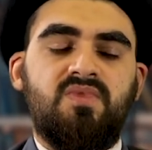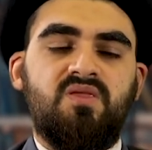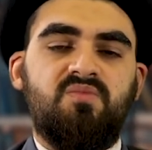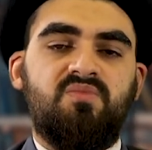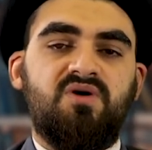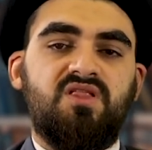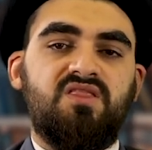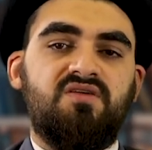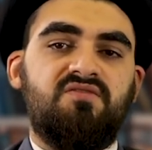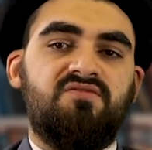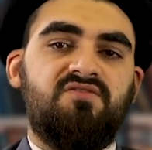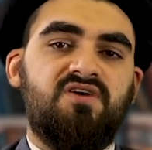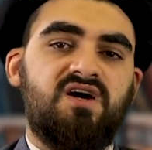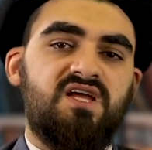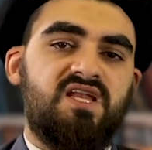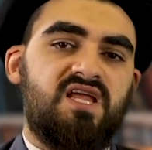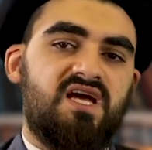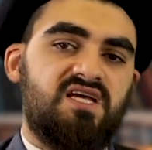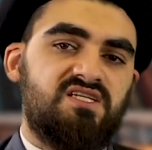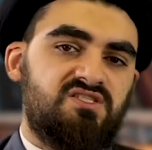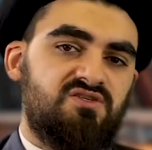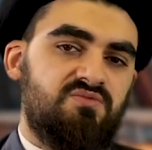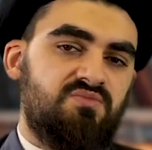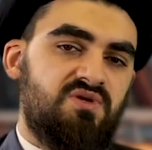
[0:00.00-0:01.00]
But the fine
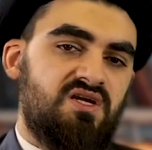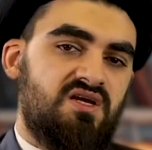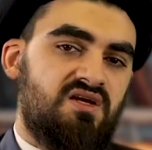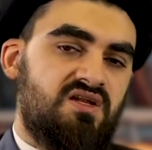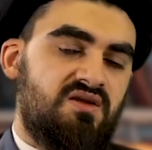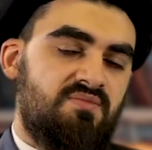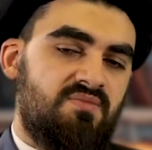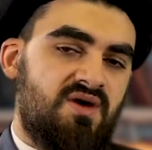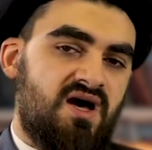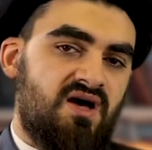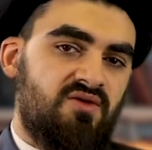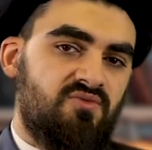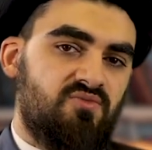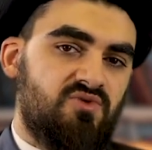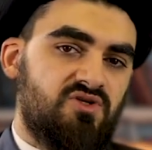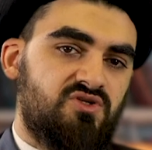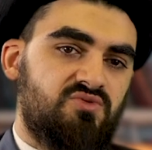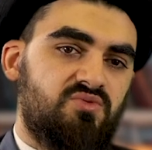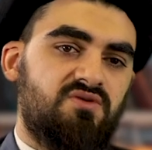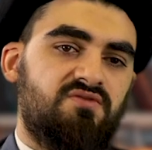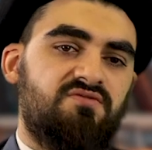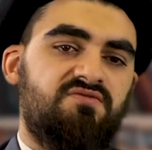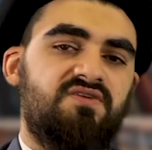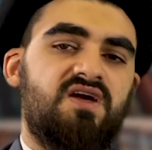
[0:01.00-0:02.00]
has to be an amount which
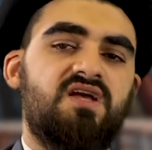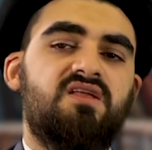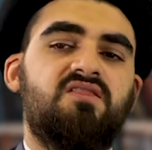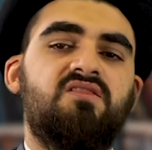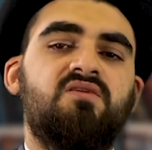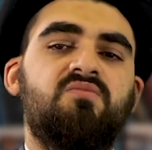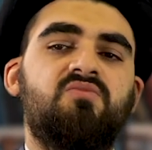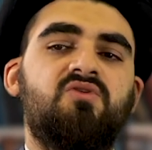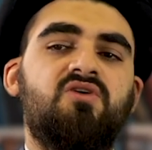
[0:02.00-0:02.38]
would affect them,